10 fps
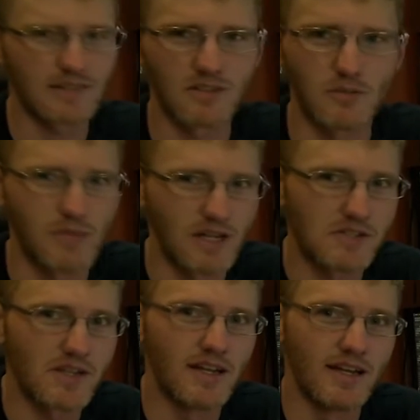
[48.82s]
it so
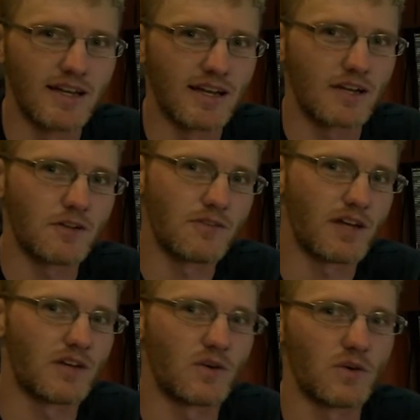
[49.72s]
much, I couldn't
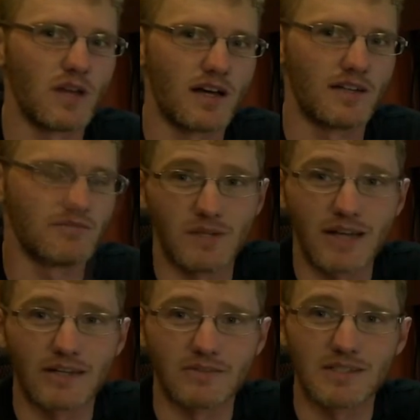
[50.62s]
find a whole lot
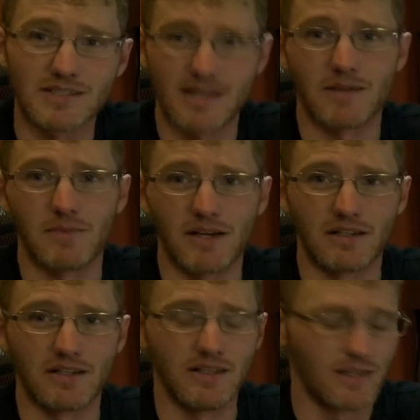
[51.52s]
negative to say about
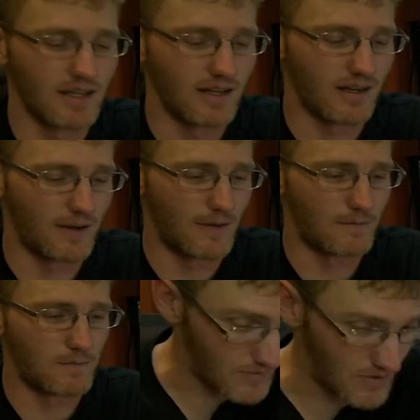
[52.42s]
it.
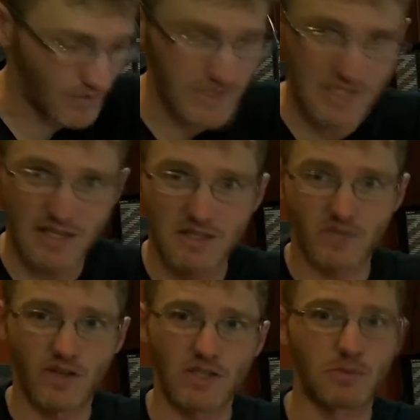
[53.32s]
So I reached out to the
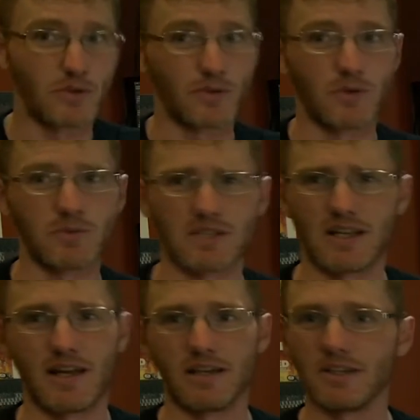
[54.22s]
Facebook group and
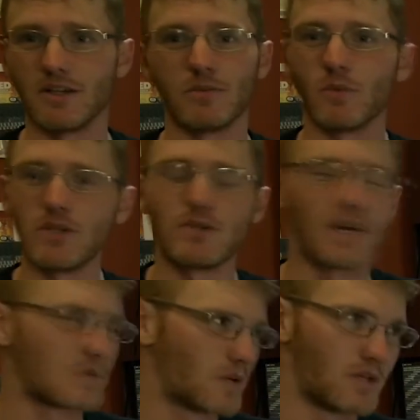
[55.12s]
said, hey, what do you
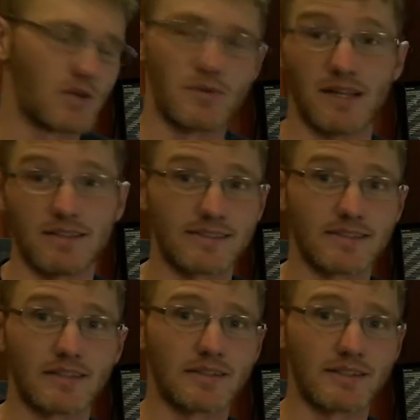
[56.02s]
guys want to know about this
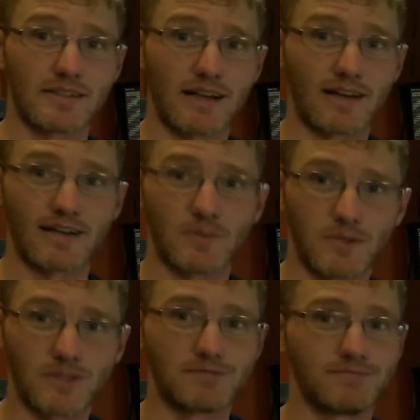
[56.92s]
thing? Because I got
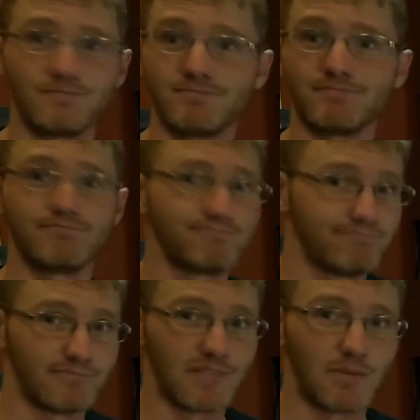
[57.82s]
one.
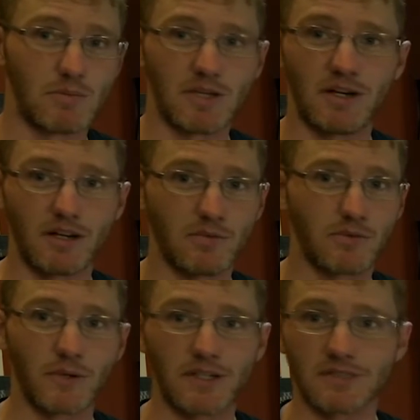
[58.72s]
Let me beat it up
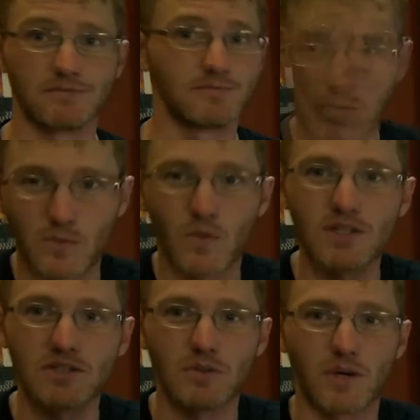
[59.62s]
for you. What
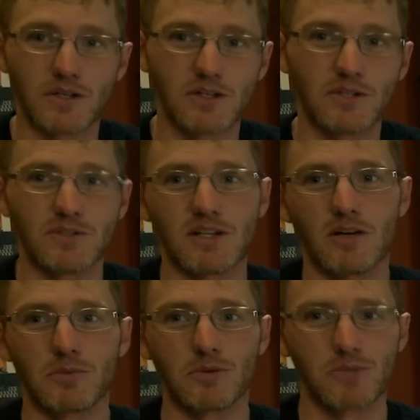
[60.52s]
do you want to know to
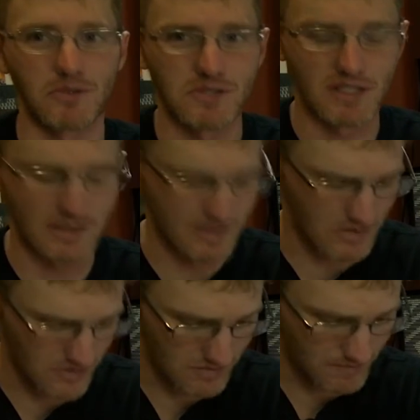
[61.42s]
help your purchasing
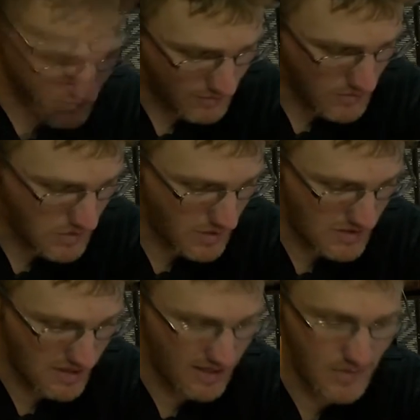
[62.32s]
decision? The first
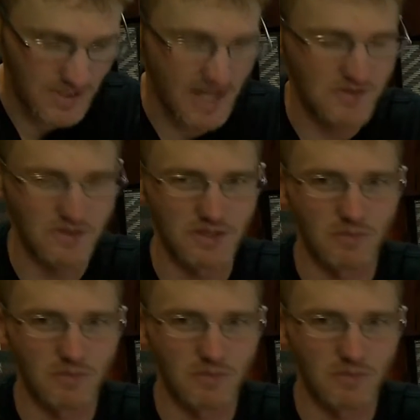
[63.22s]
question I got was actually